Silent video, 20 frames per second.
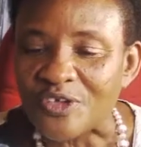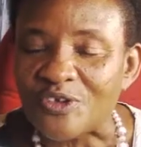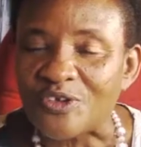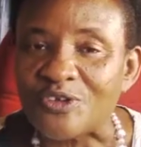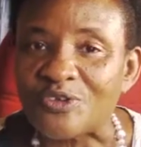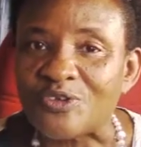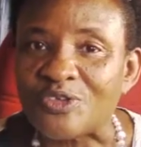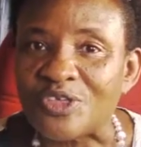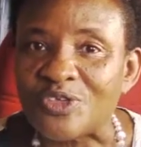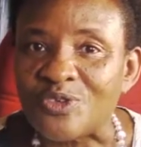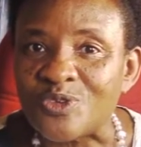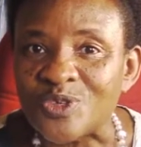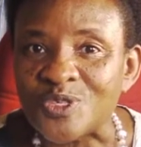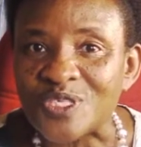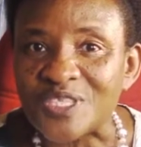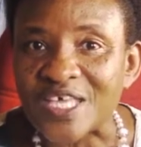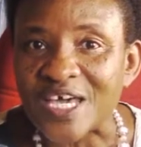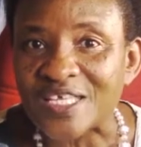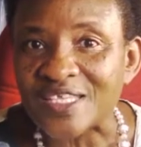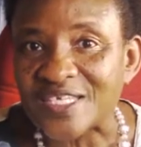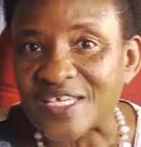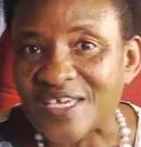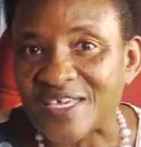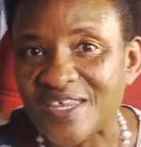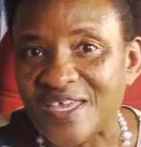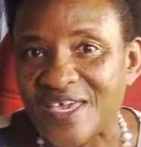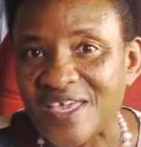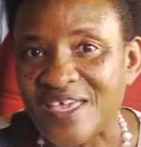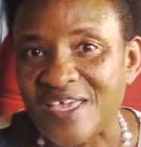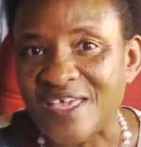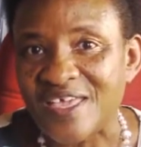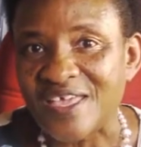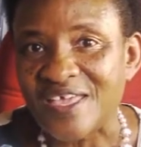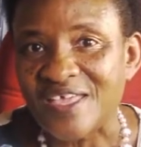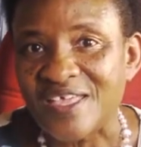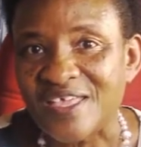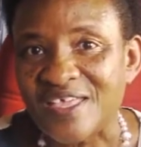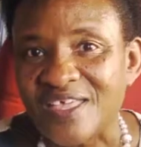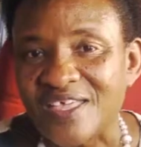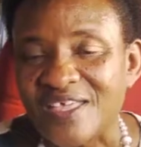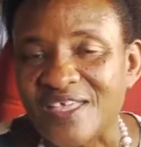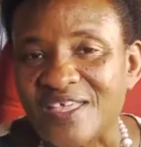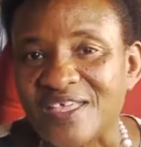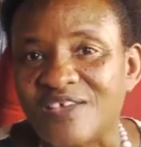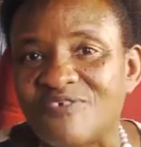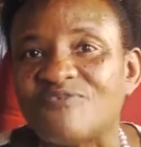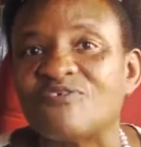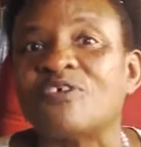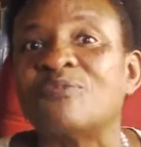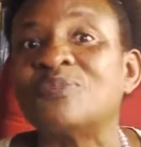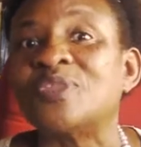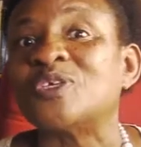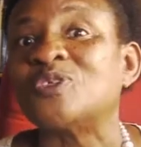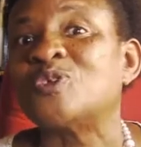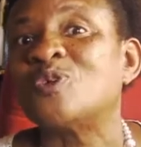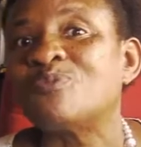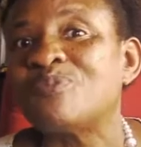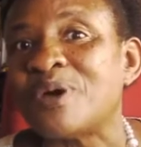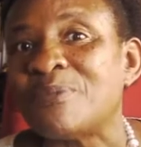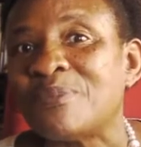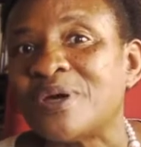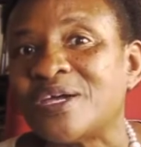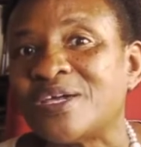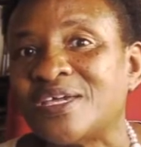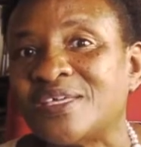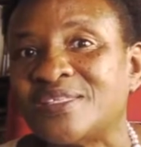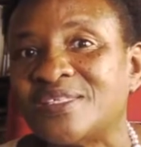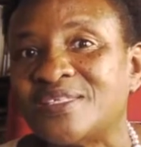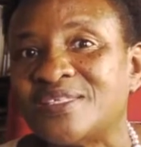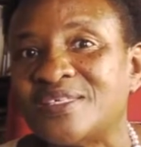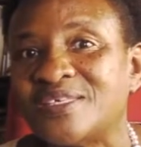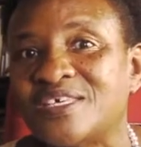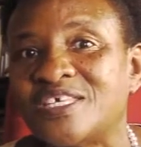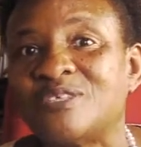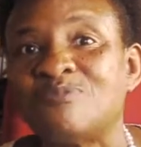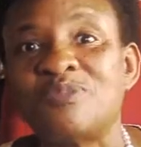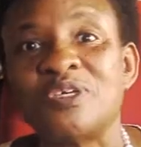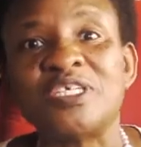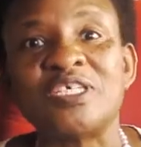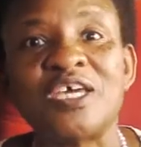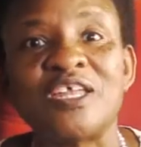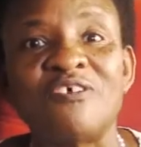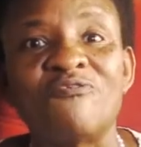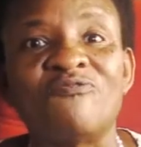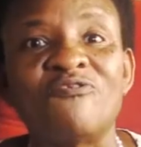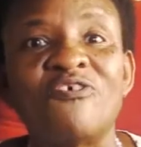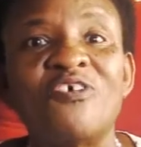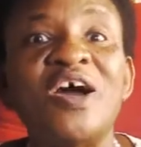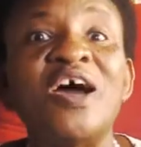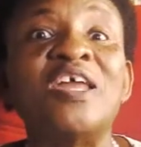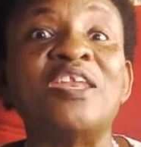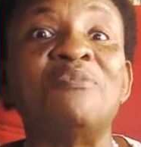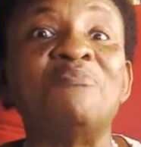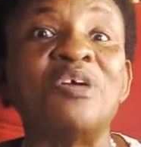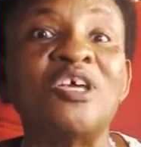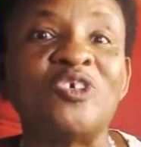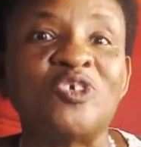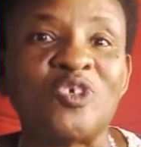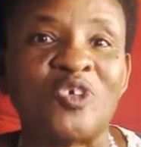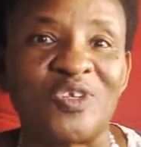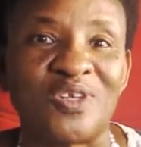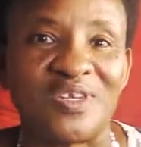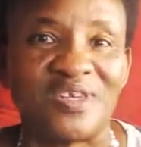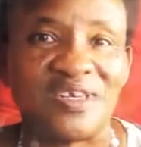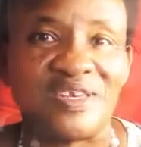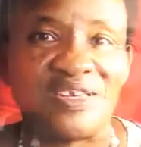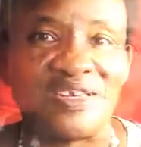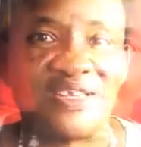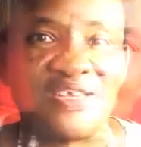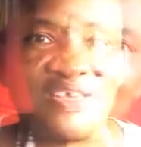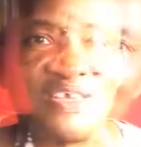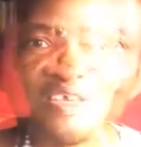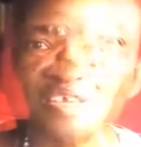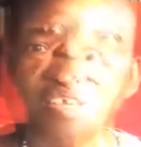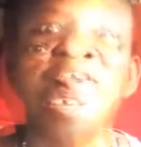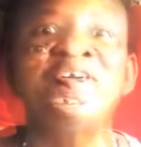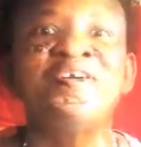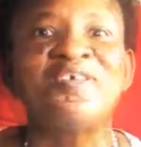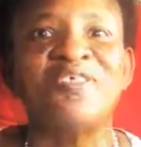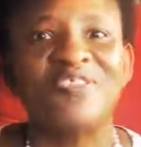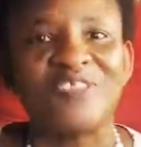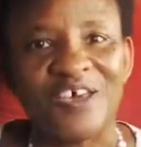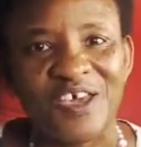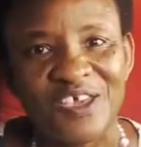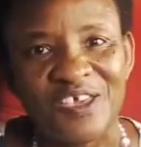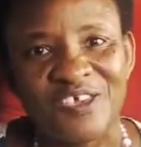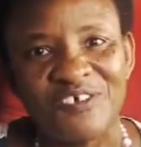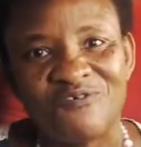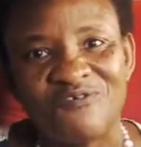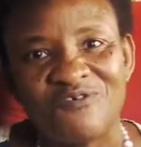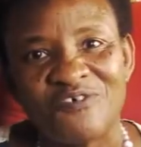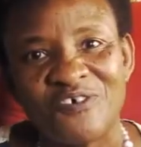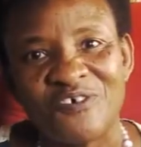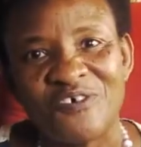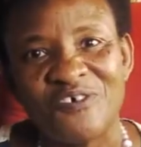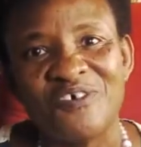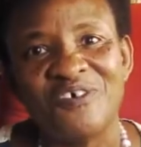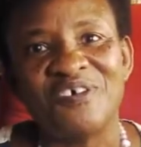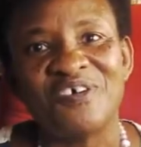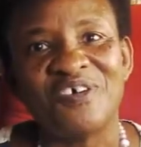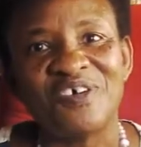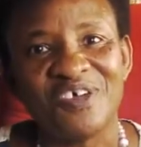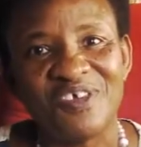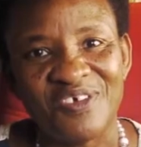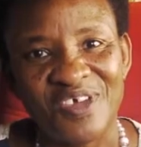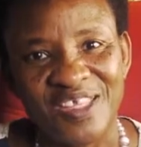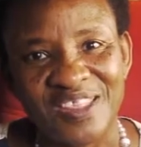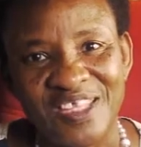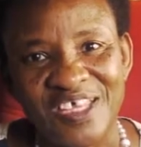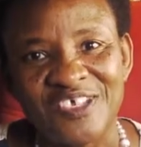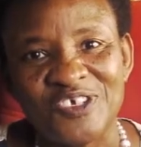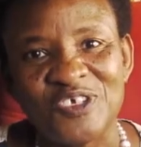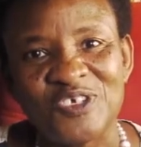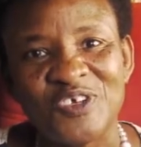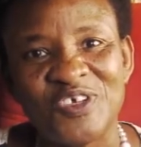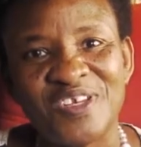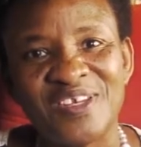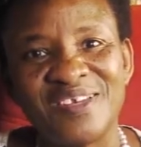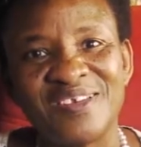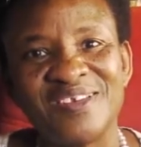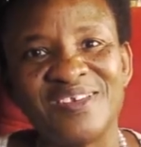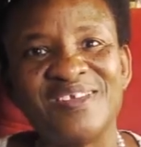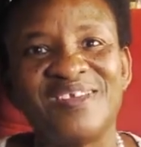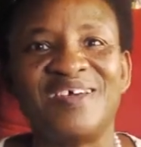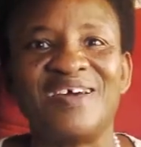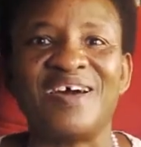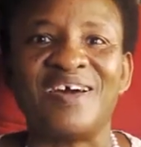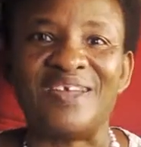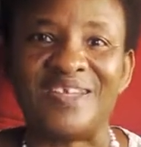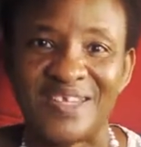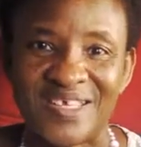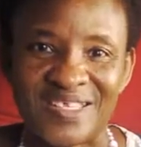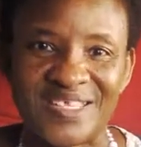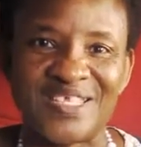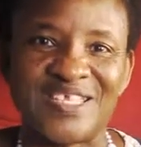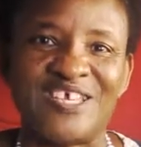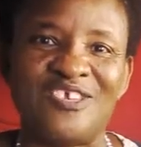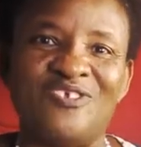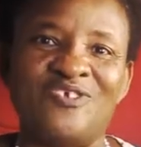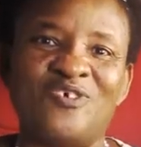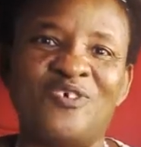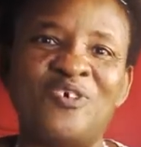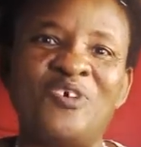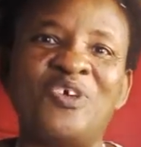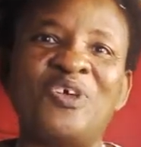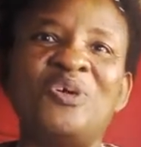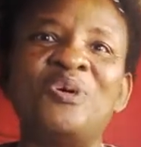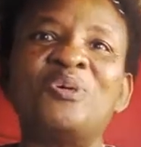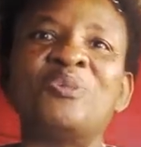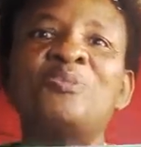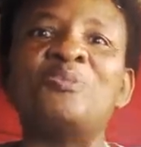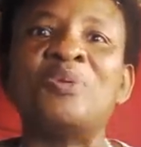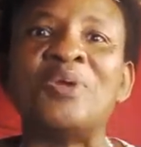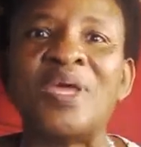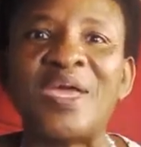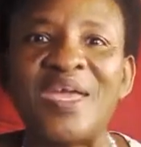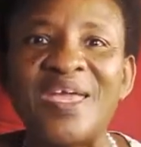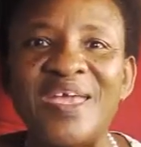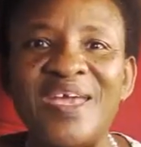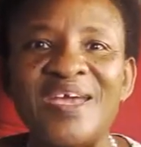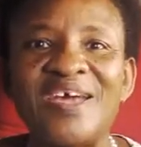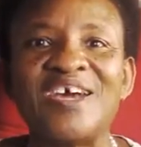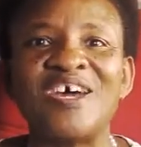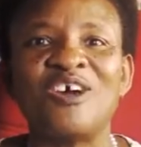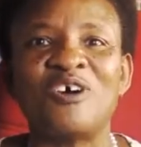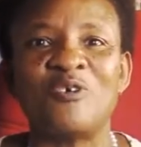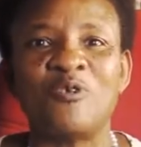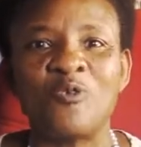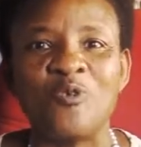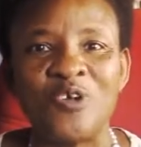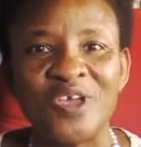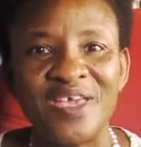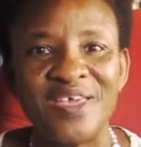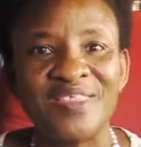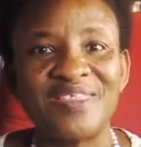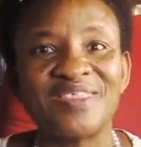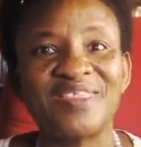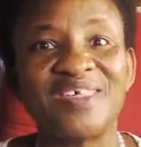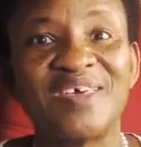you'll use that clay from the supermarket, especially for animation. Thank you for your attention, and let's enjoy playing with